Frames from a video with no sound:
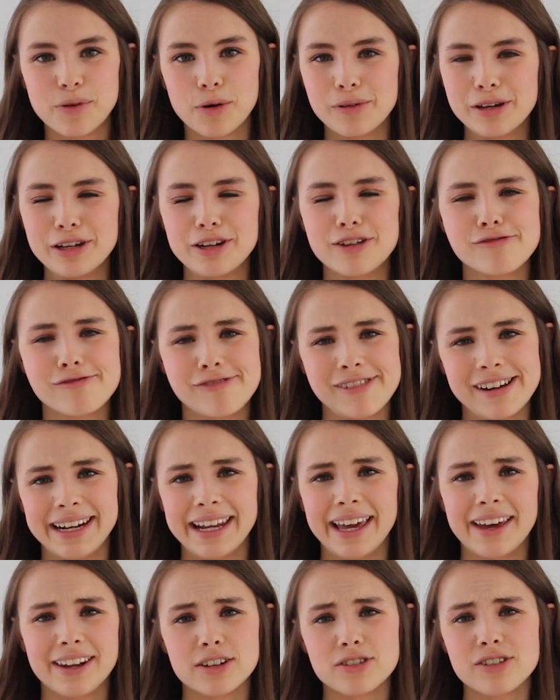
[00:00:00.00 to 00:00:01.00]
Probably look
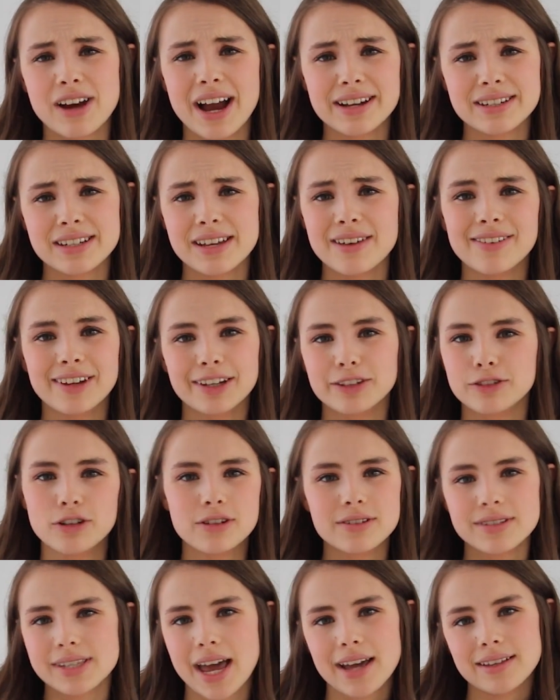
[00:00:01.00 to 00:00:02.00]
really unattractive, like
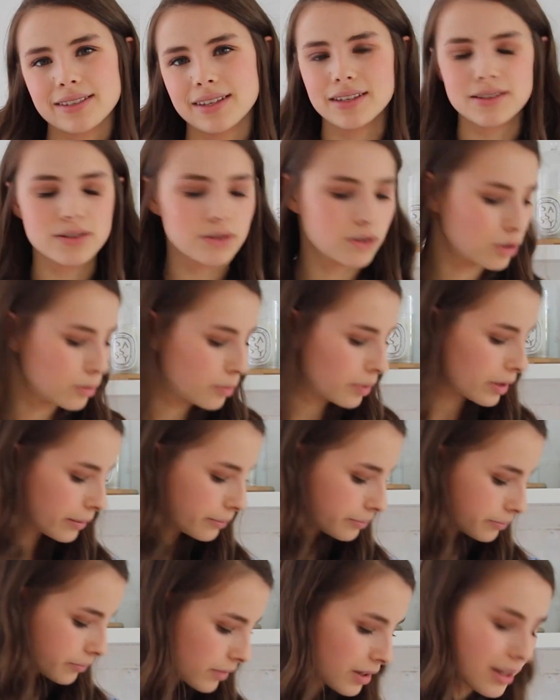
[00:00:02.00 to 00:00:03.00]
not sexy at all,
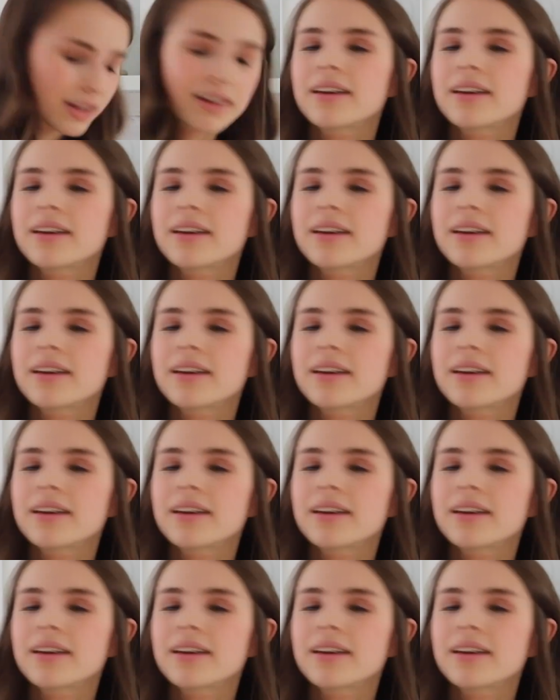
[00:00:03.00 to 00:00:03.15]
but